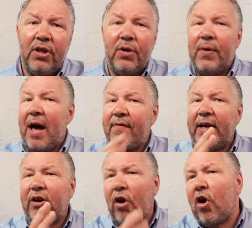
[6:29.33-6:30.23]
You would have
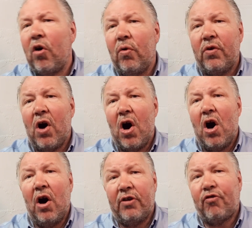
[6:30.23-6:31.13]
a code
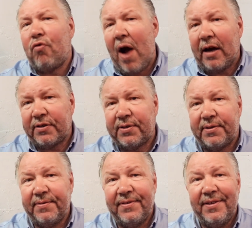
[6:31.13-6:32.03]
on
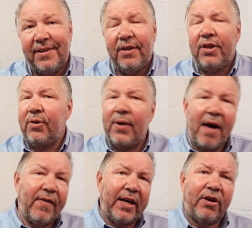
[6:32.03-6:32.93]
trucks. You would
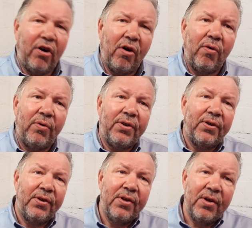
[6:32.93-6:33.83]
have a code
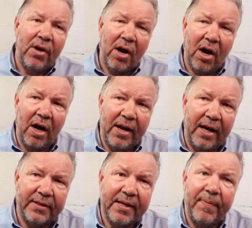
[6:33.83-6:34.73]

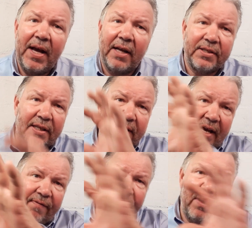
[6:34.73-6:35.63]
on something else that's
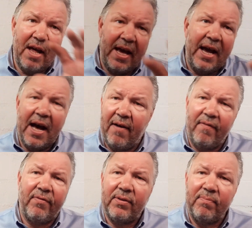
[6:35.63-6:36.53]

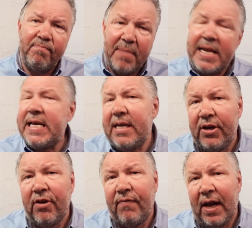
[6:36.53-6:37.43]
a mini
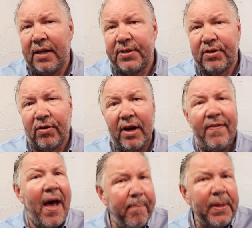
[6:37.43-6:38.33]
novella story.
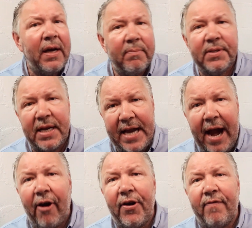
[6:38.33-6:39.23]
And that becomes a
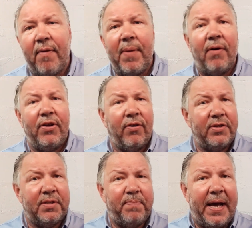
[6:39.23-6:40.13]
narrative about your
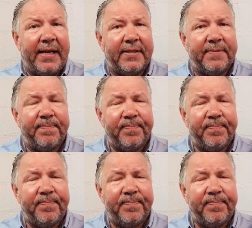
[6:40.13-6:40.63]
space.